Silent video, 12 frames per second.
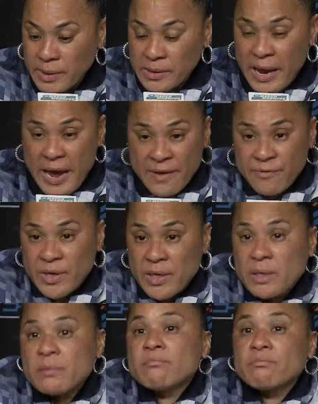
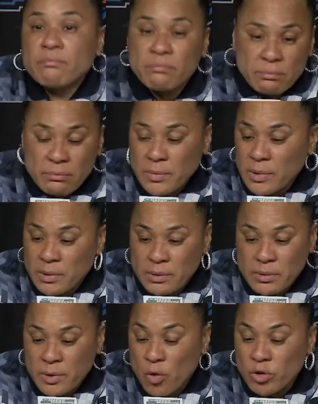having
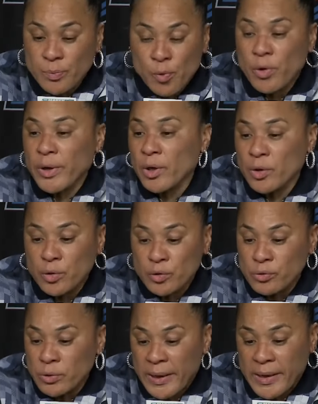Coach Boyer,
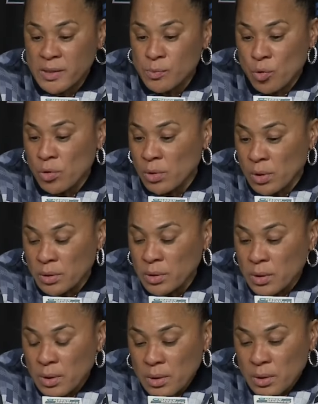who has more
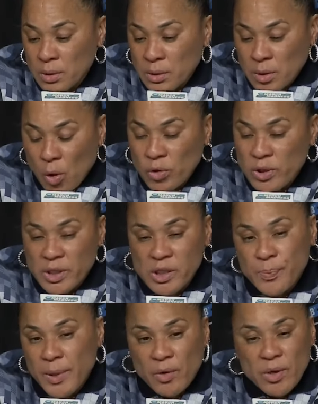coaching
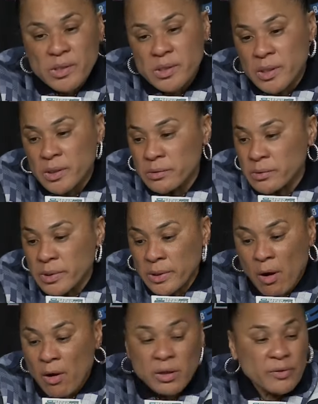experience
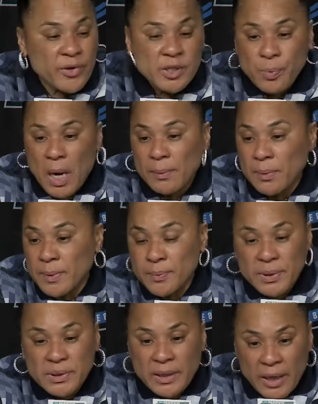than all of us probably
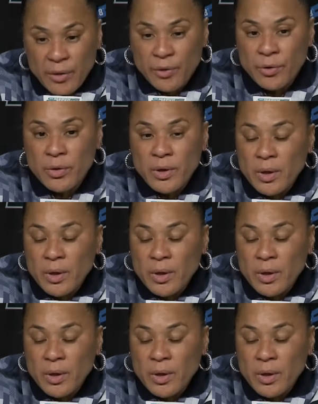put together.